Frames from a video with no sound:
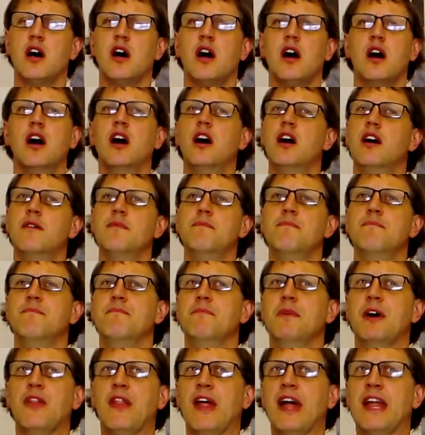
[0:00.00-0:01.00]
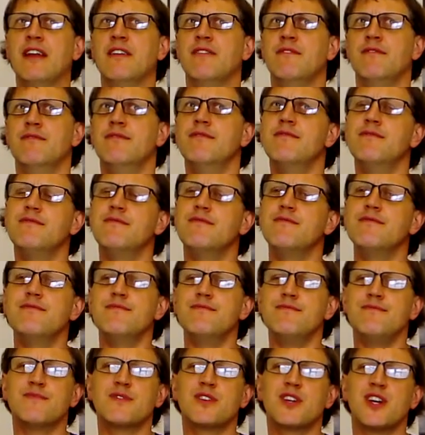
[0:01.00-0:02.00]
But then,
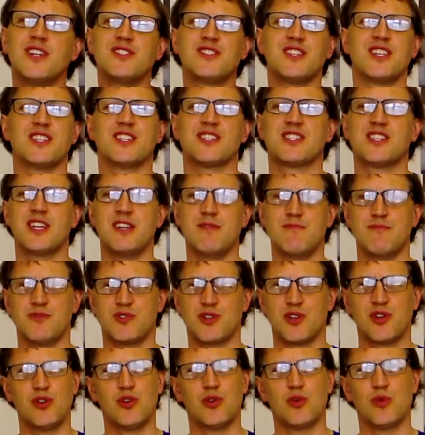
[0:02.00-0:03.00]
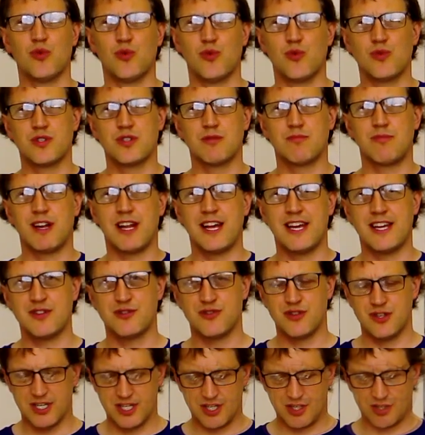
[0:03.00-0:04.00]
because it seemed cool to play
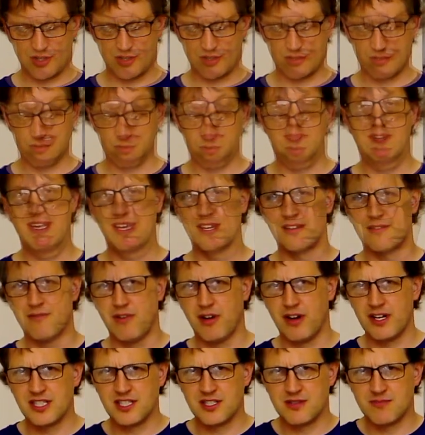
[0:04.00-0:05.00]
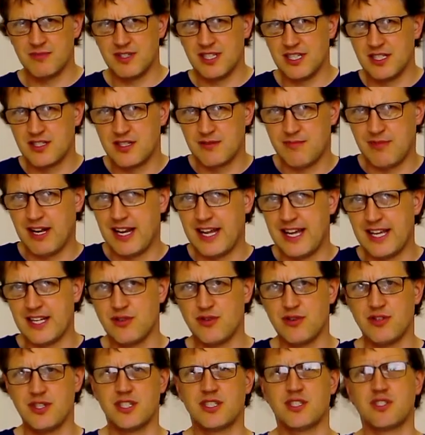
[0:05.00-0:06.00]
traditional, somebody advised me to play
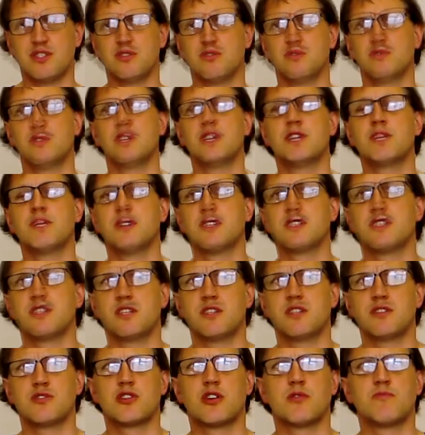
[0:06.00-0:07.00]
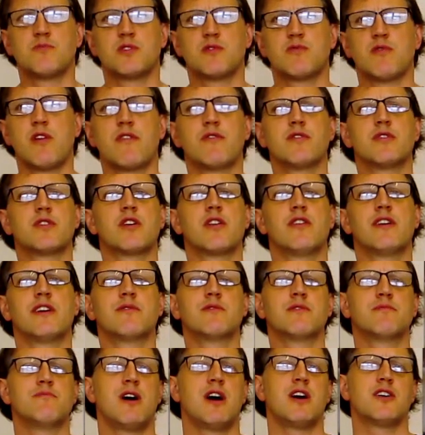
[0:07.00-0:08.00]
traditional, especially in terms of where we're going
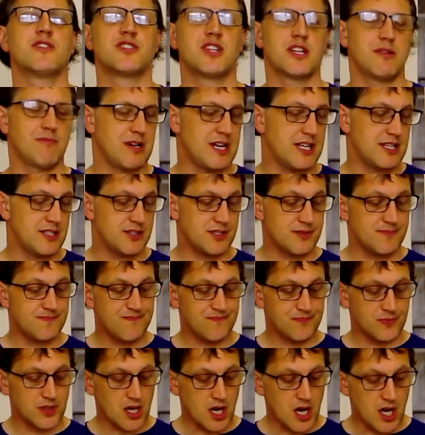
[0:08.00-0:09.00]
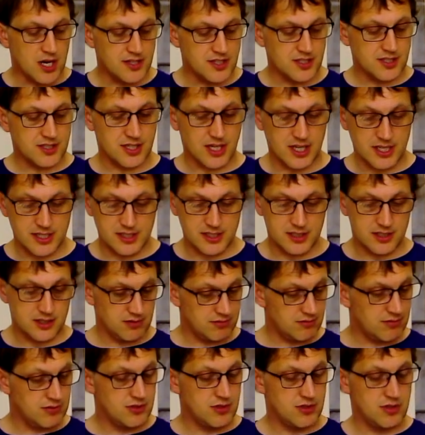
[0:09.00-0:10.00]
with marching bands, I decided
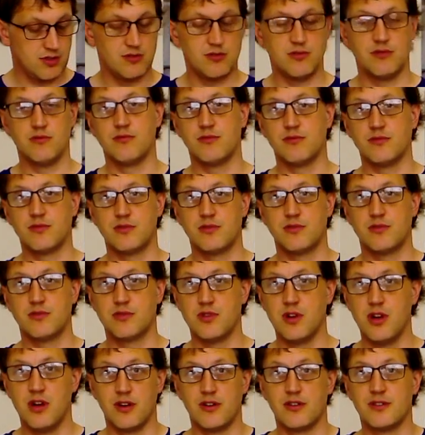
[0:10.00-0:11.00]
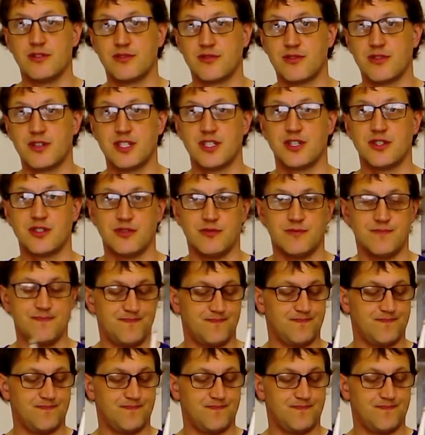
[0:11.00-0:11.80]
to learn traditional.